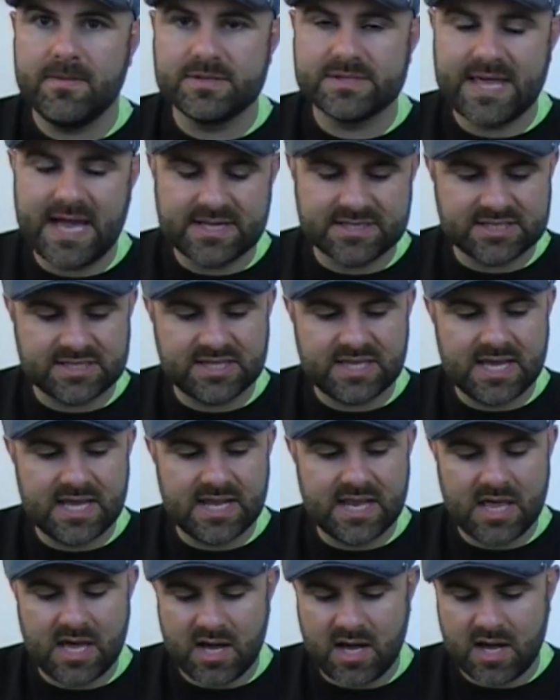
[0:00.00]
That's
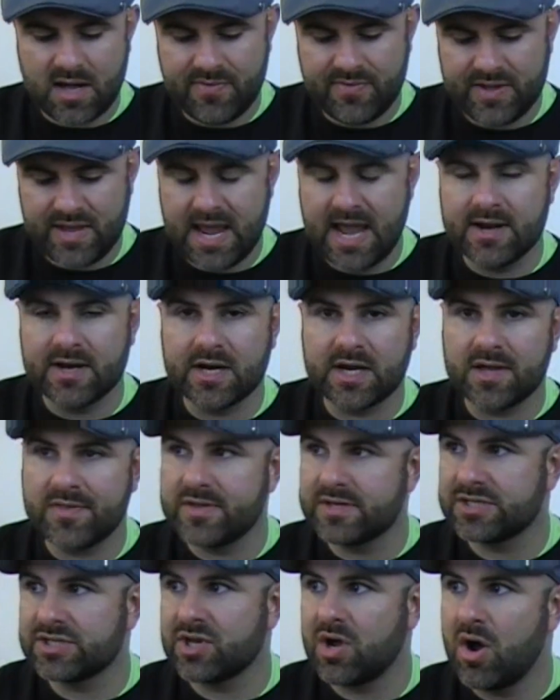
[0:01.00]
the ending of
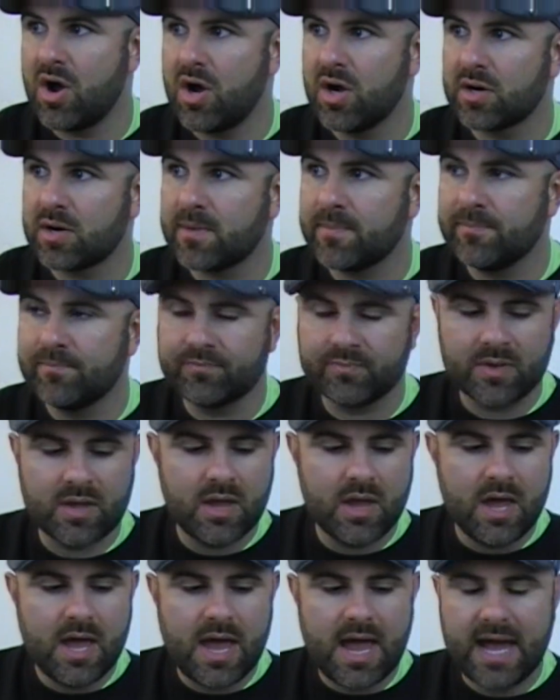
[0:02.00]
the song,
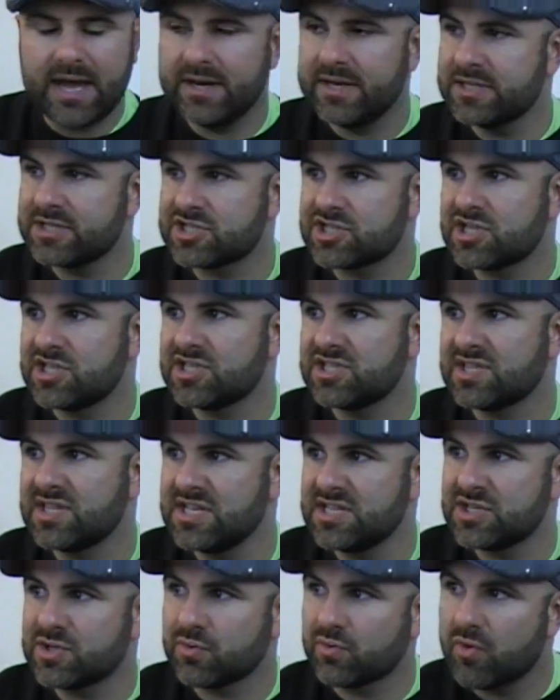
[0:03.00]
and it's just
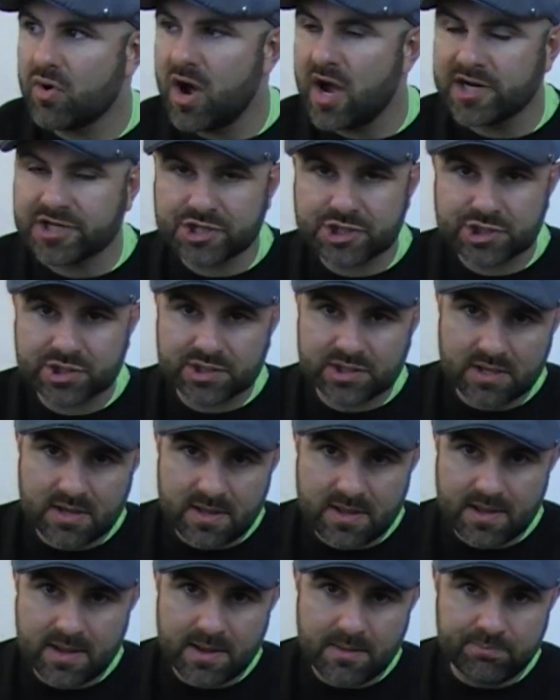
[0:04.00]
this rushed
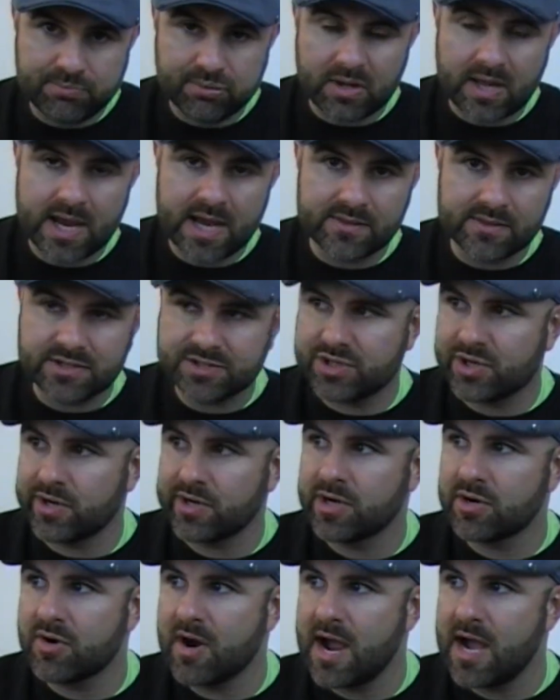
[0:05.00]
play on the
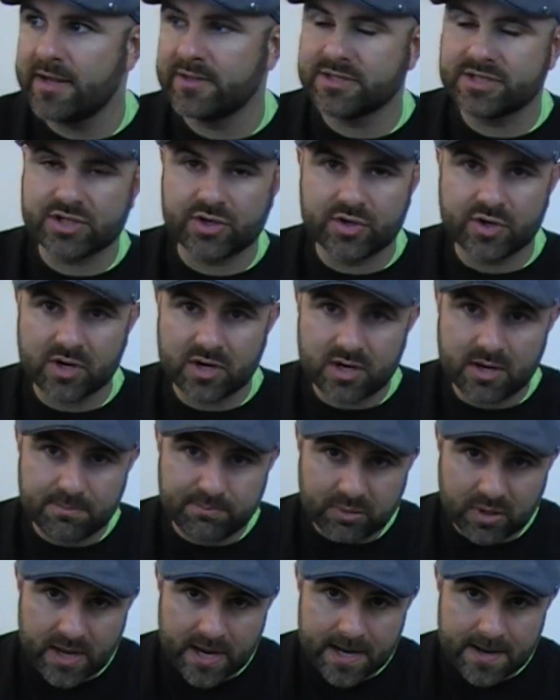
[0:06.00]
turnaround. So you're going to
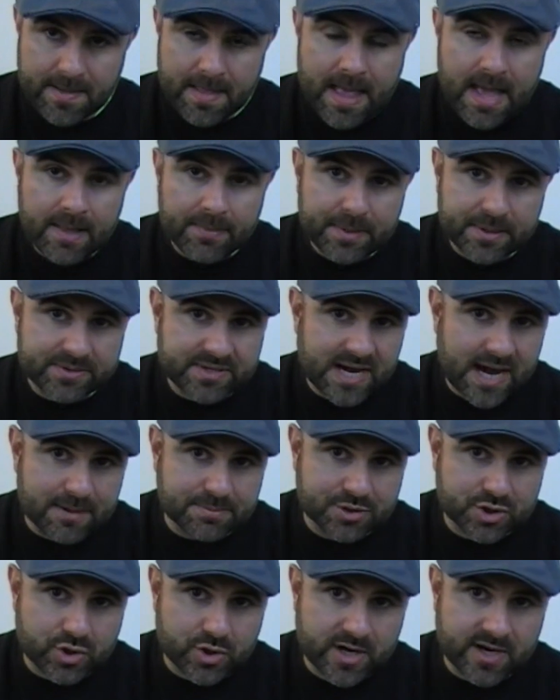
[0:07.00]
play the
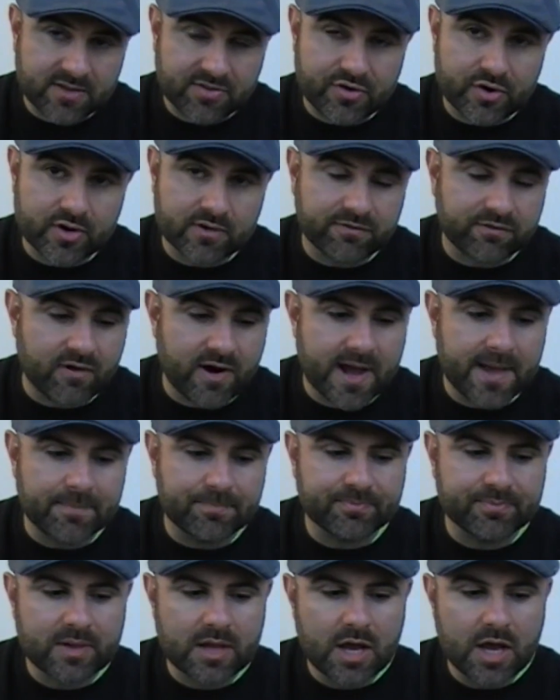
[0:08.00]
top string, 3rd
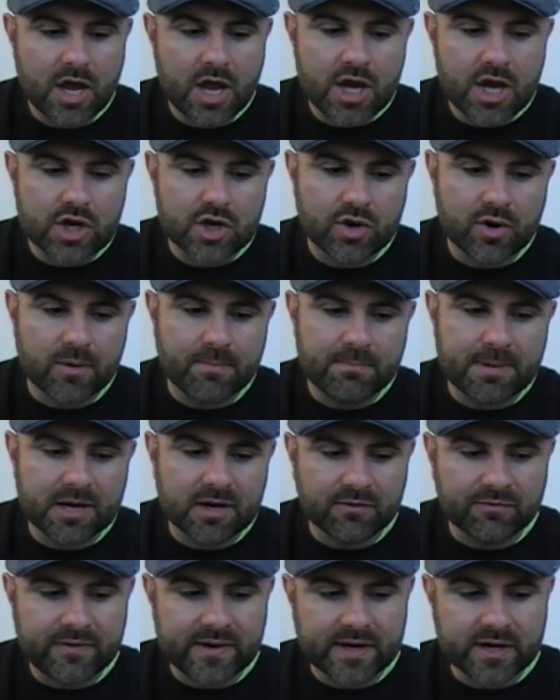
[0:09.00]
fret. Your
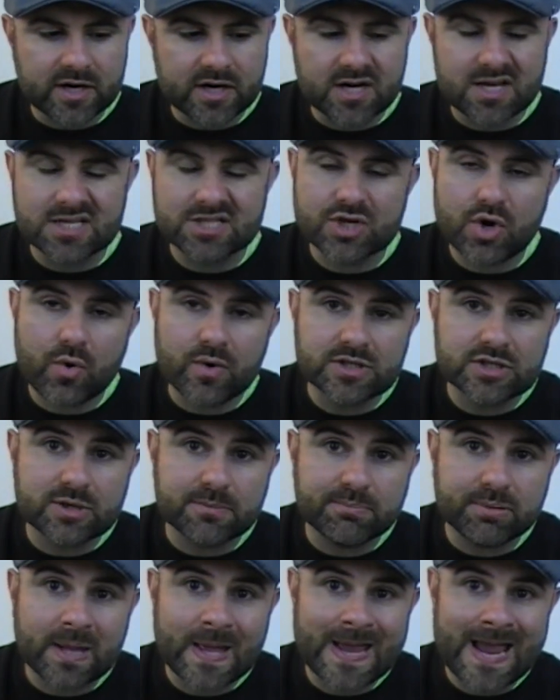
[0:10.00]
middle finger is going
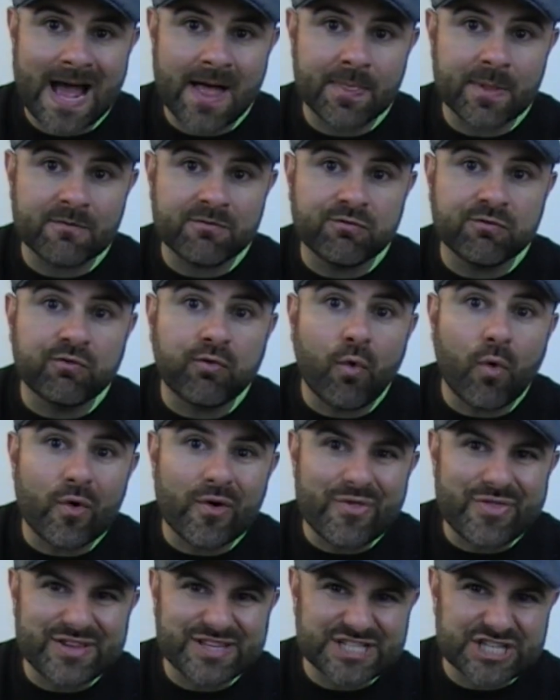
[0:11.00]
to play on the
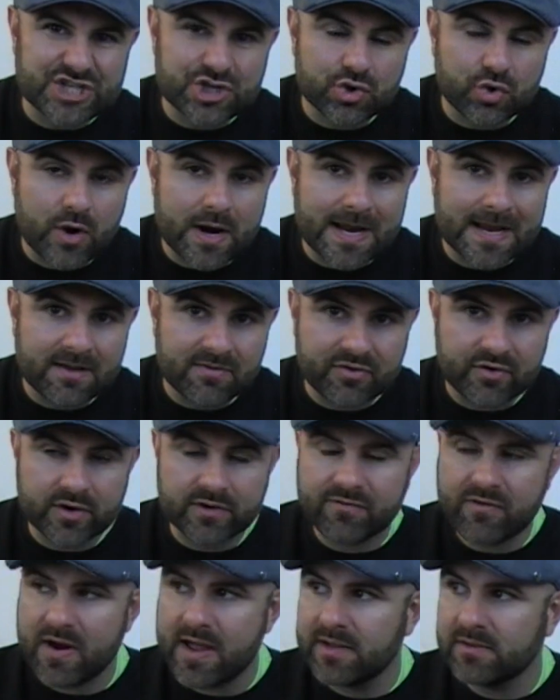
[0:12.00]
4th string,
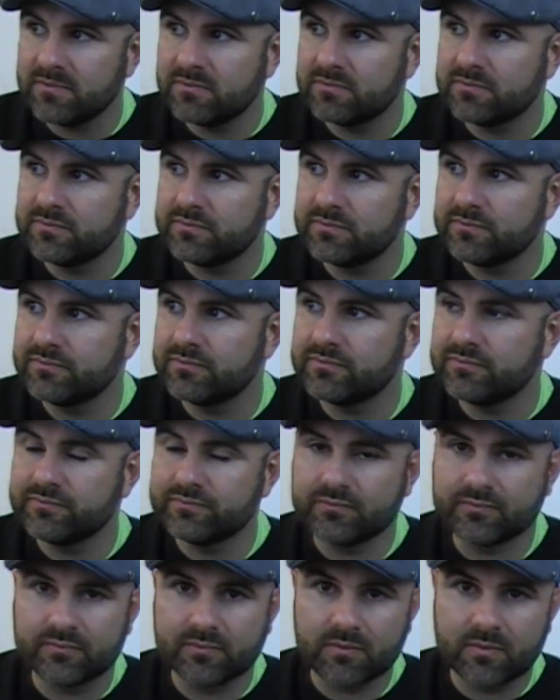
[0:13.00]
3rd fret,
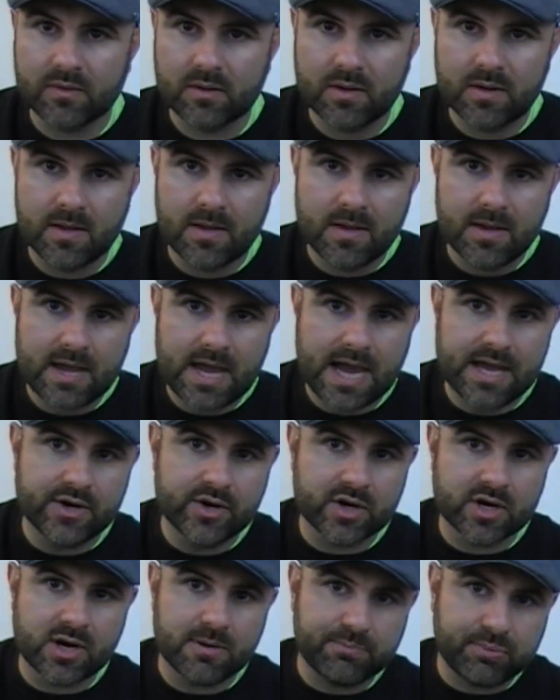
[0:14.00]
and
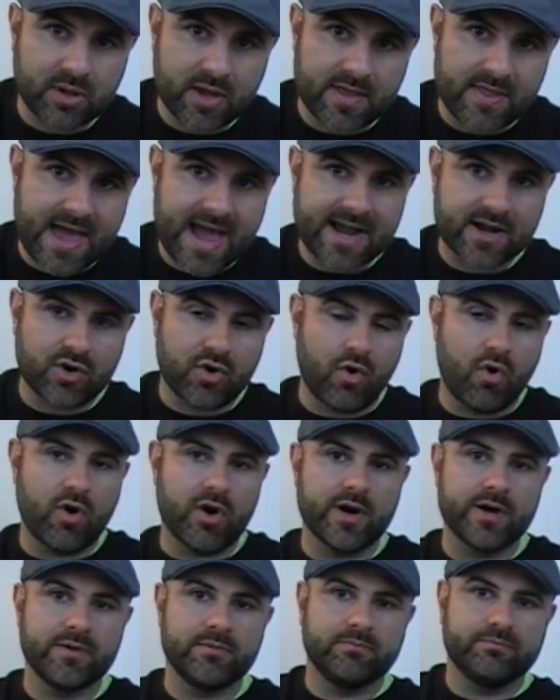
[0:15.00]
you're going to play that
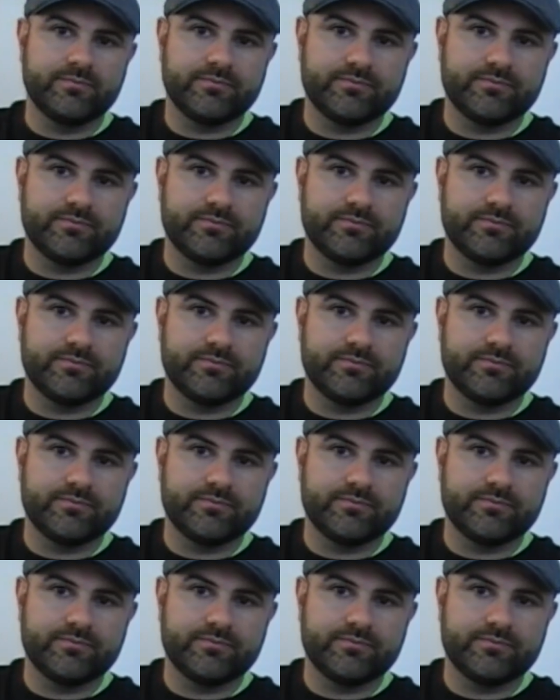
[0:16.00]
chord.